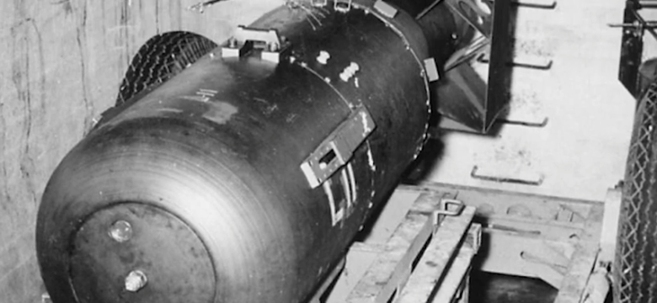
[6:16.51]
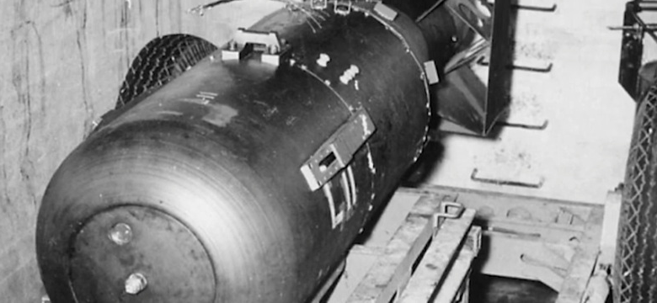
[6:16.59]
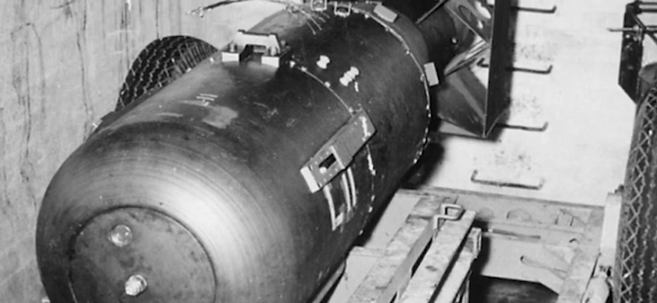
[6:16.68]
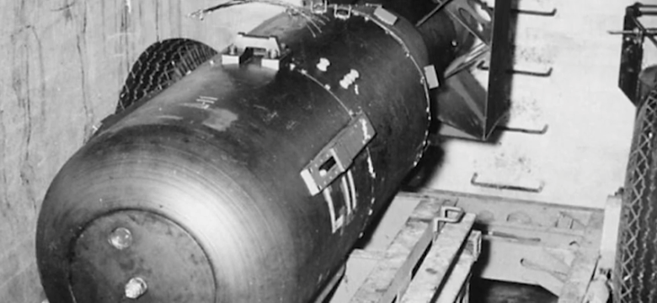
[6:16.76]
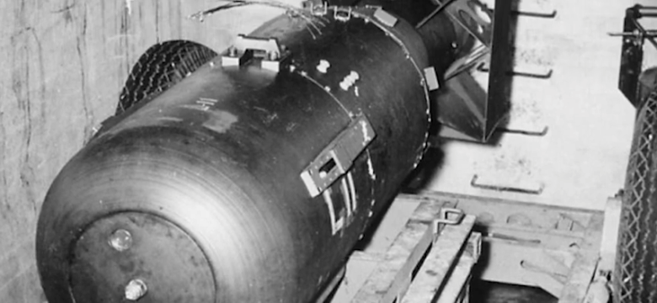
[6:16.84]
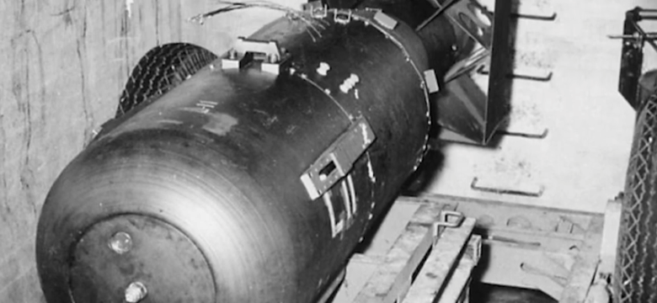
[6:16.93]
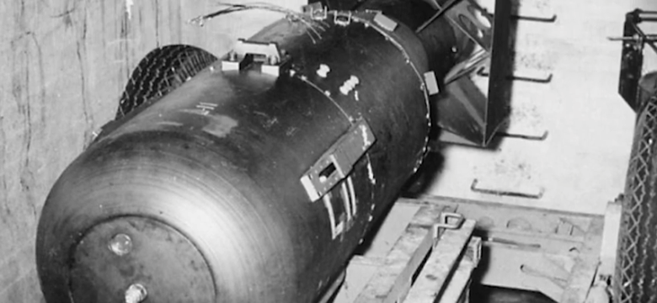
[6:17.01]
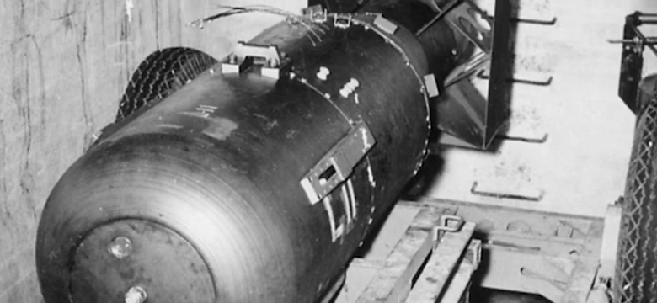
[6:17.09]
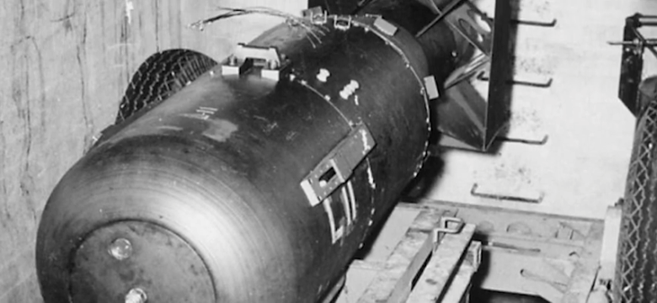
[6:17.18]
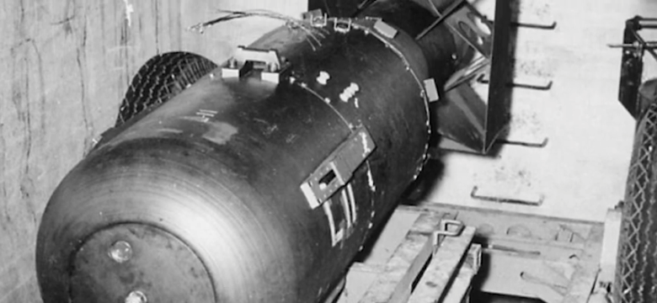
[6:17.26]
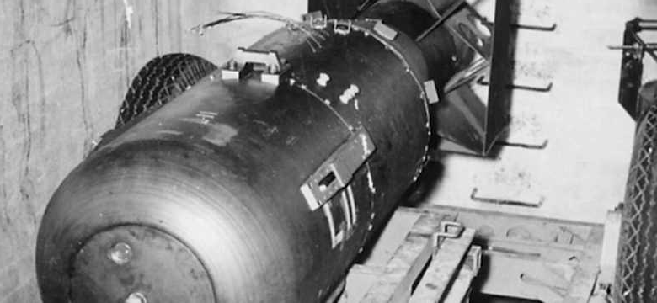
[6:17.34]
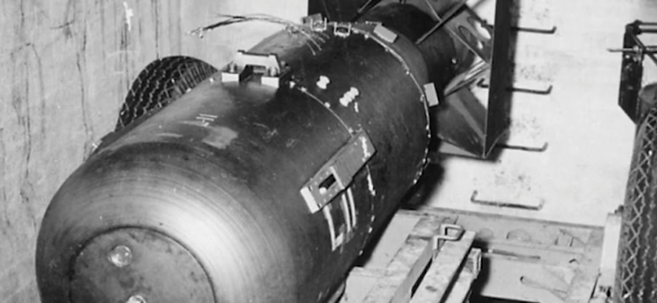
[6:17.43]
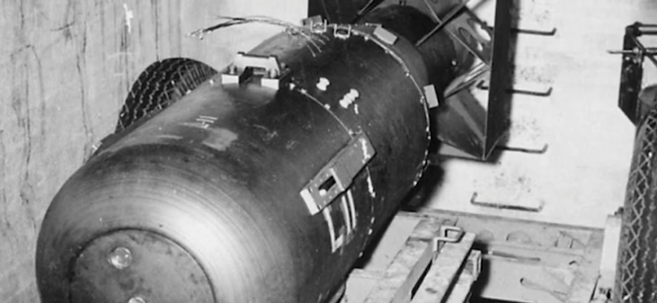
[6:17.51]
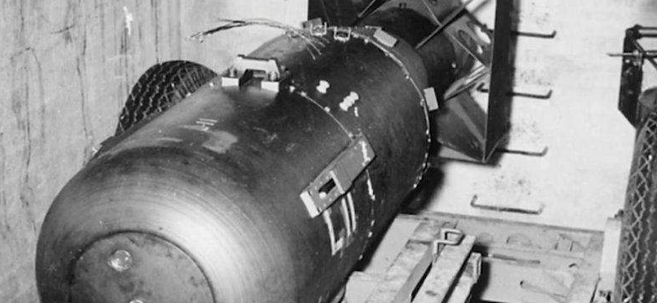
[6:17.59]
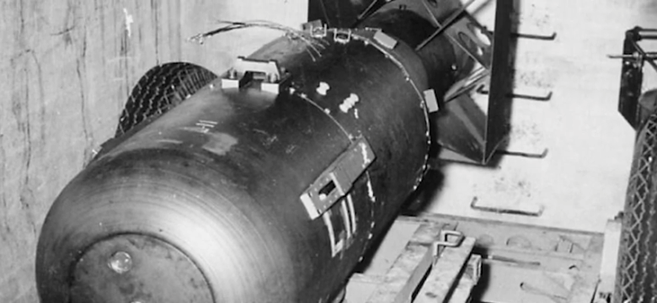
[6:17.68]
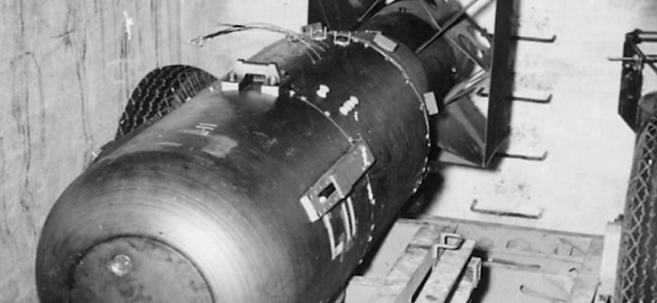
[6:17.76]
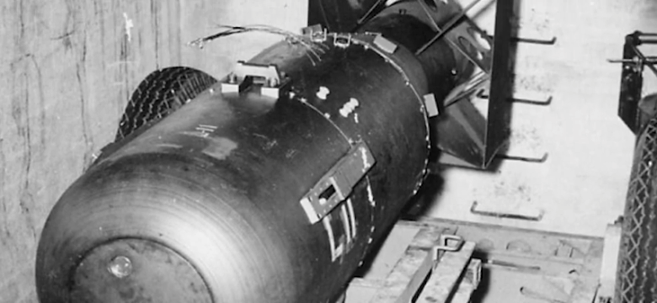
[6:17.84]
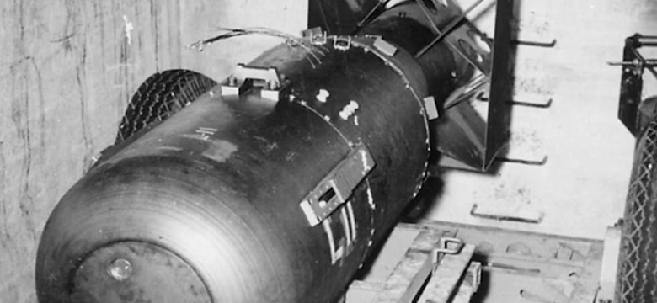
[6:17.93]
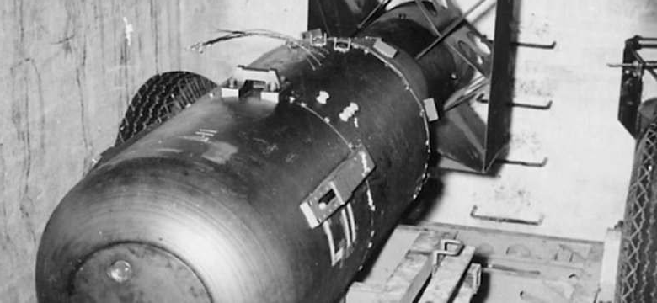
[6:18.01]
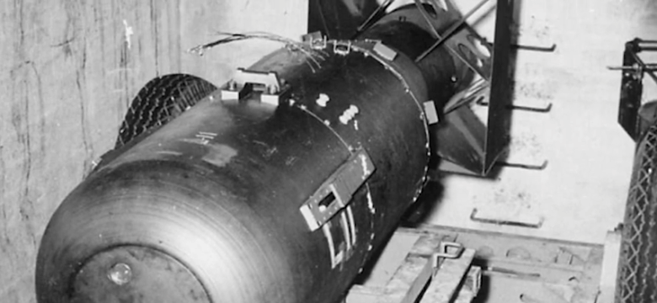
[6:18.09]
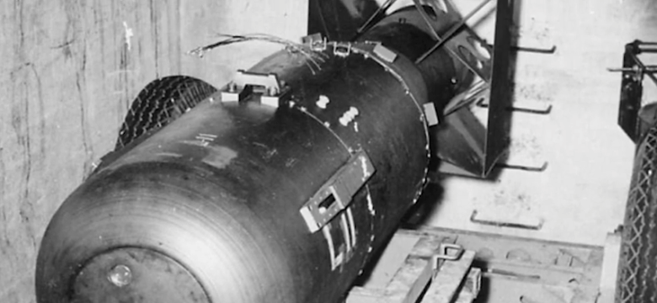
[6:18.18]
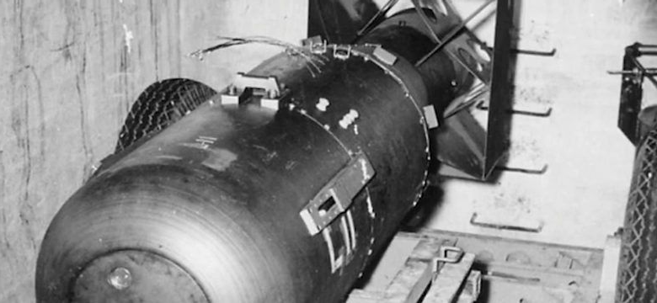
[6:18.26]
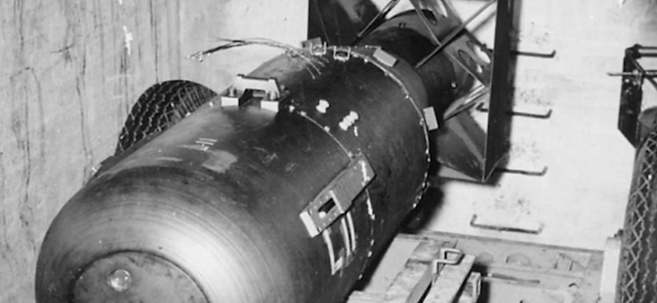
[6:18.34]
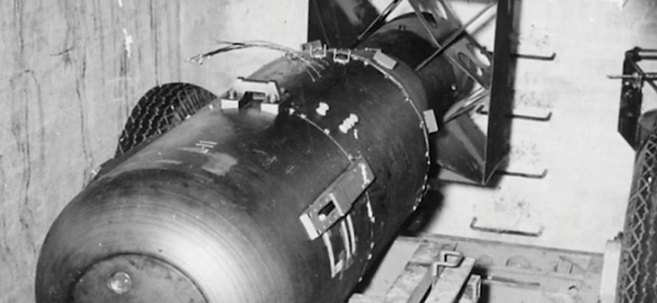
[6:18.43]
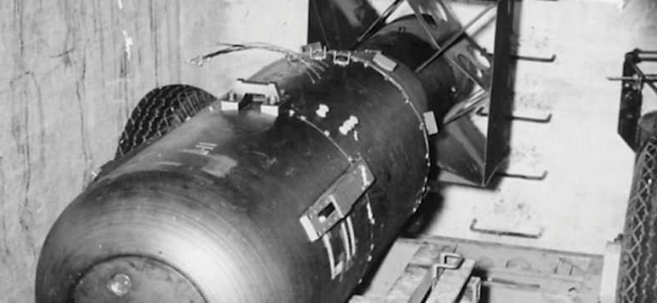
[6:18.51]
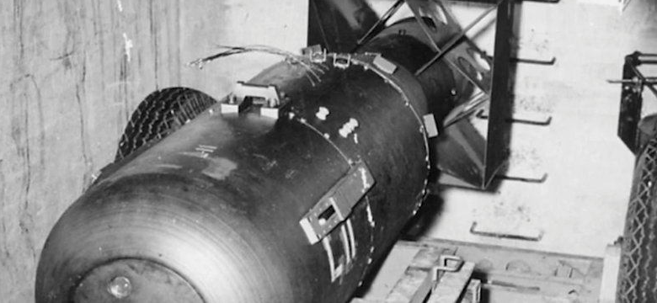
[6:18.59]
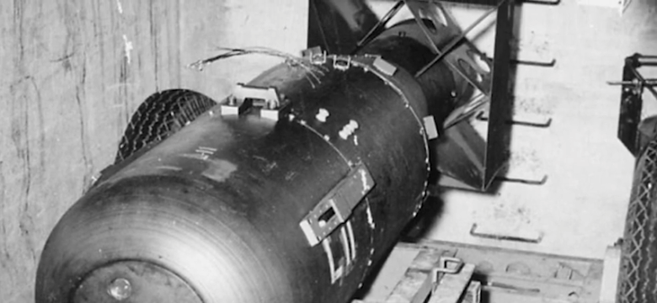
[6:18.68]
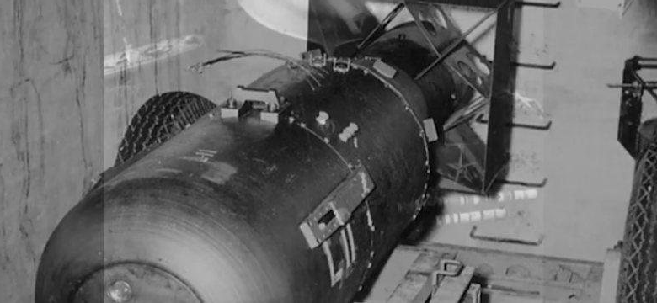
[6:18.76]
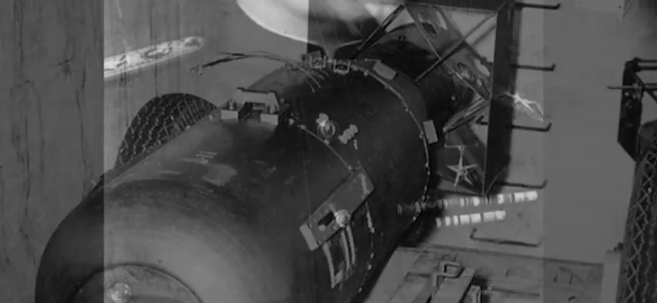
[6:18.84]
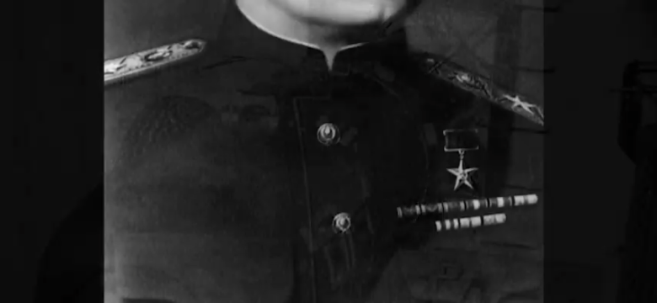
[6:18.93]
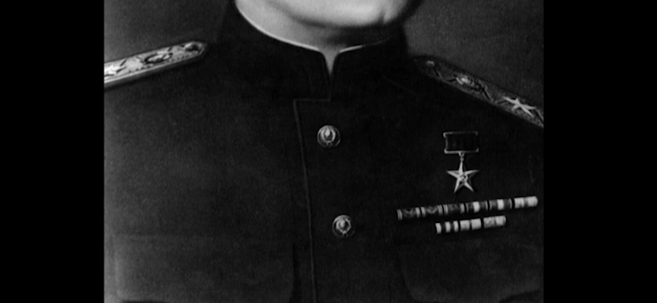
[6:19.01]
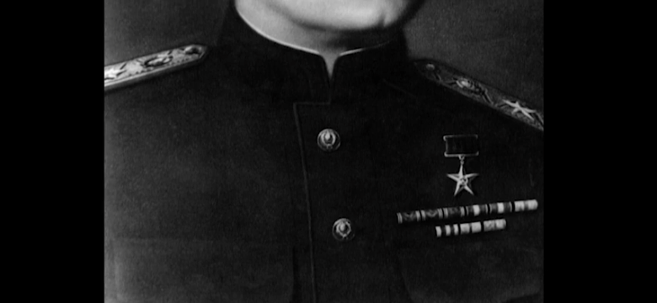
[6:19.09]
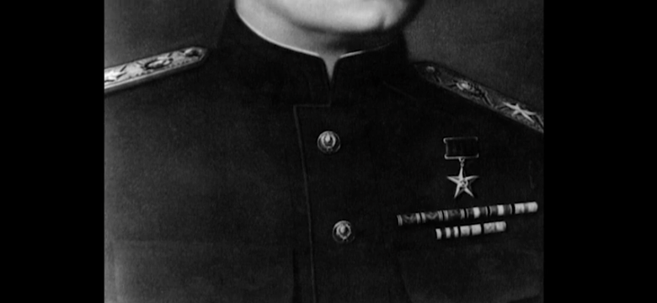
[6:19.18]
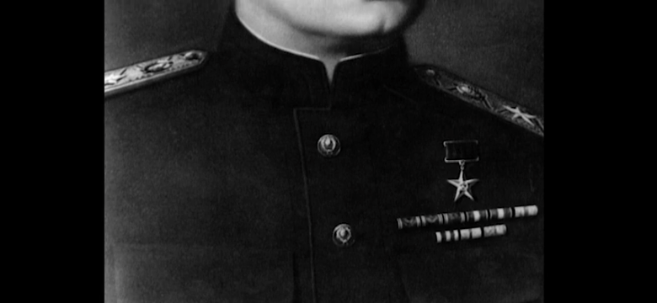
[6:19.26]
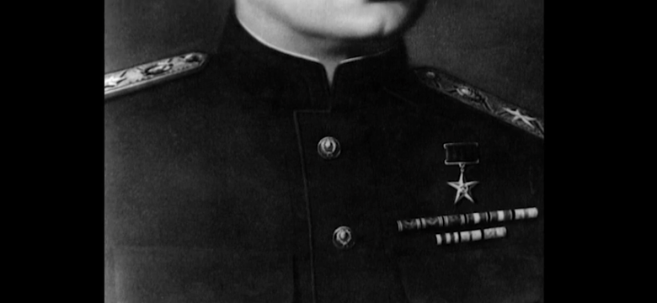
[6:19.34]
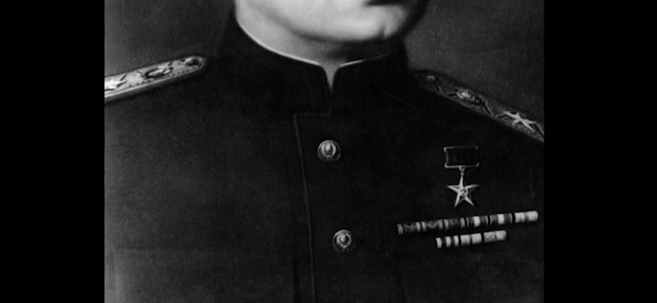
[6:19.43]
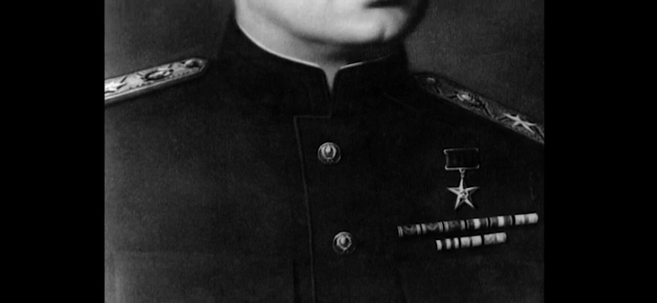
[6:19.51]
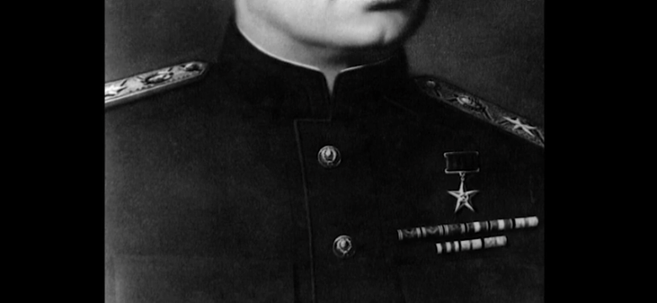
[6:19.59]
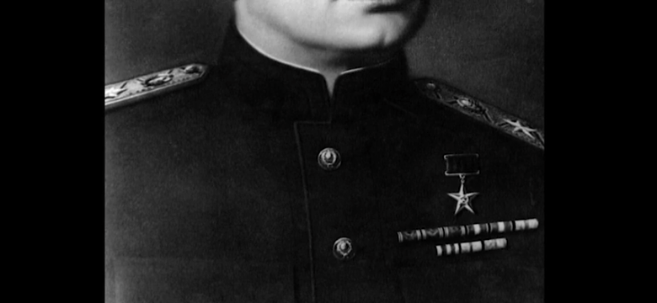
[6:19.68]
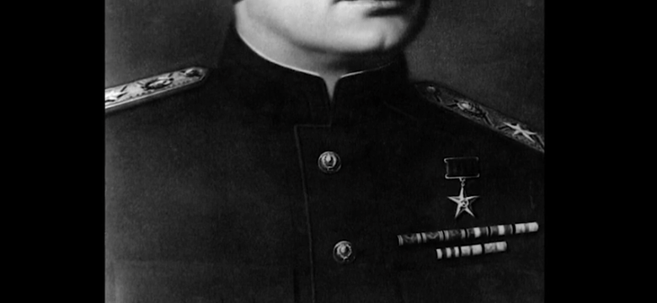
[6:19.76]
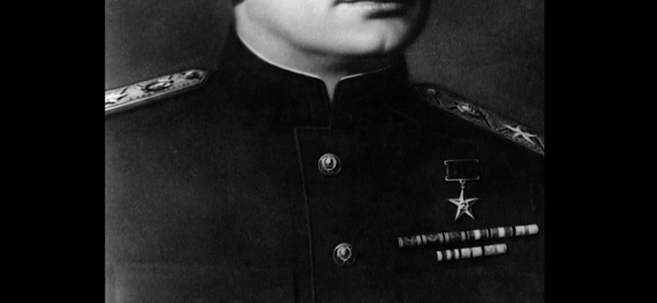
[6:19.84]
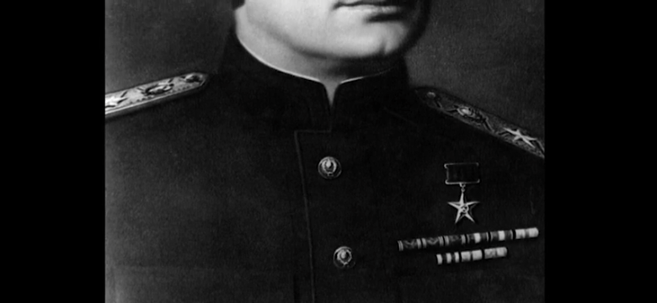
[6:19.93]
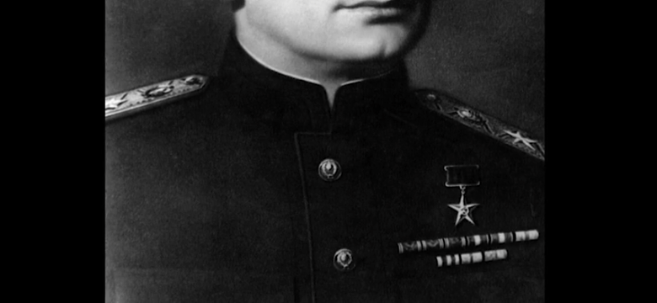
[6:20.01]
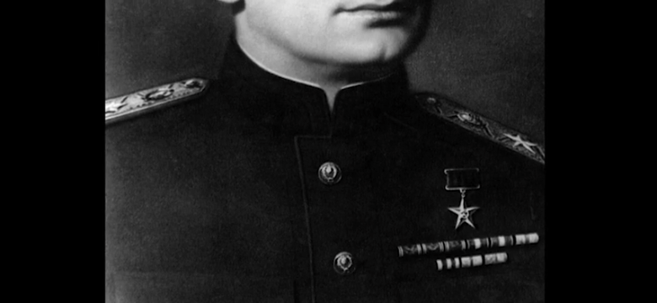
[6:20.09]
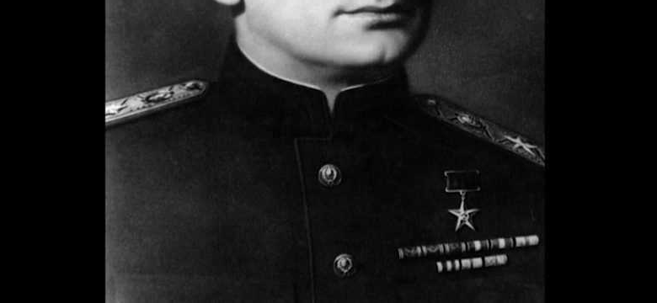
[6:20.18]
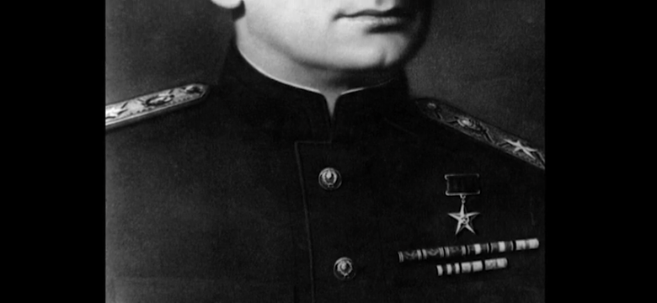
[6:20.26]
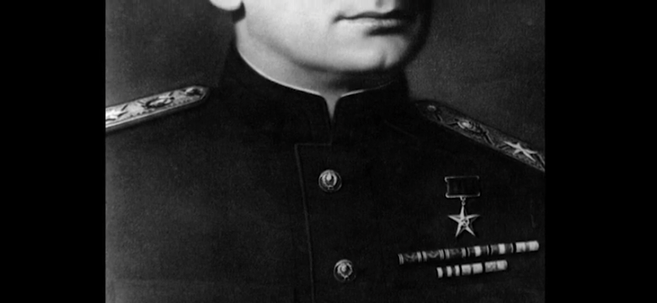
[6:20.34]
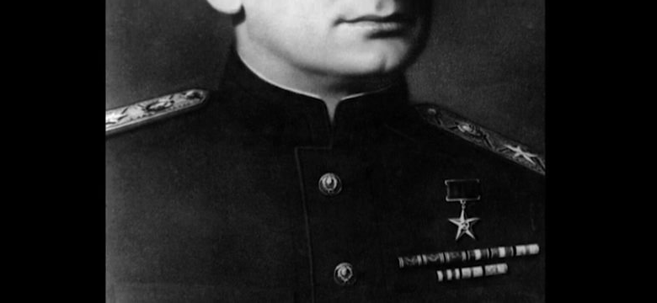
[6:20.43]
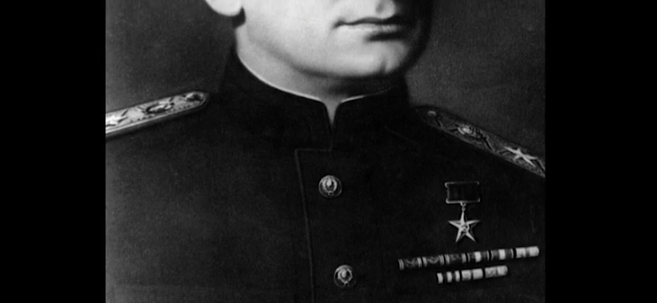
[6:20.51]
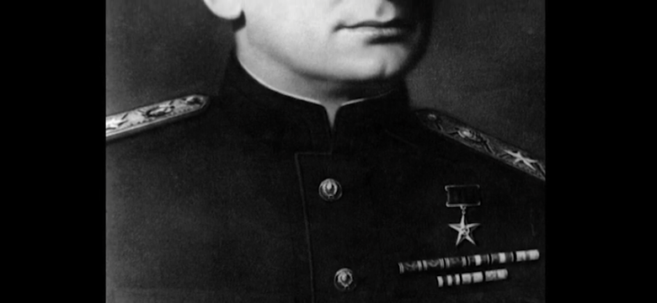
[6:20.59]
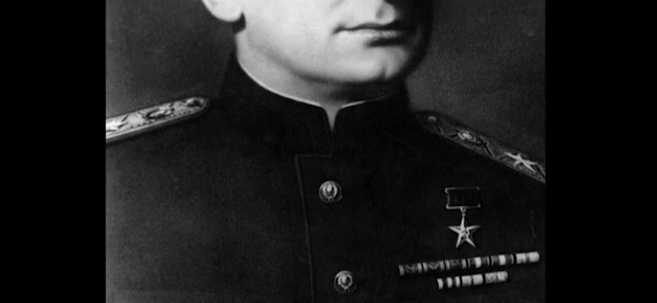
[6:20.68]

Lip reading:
Nobody's mouth can be seen.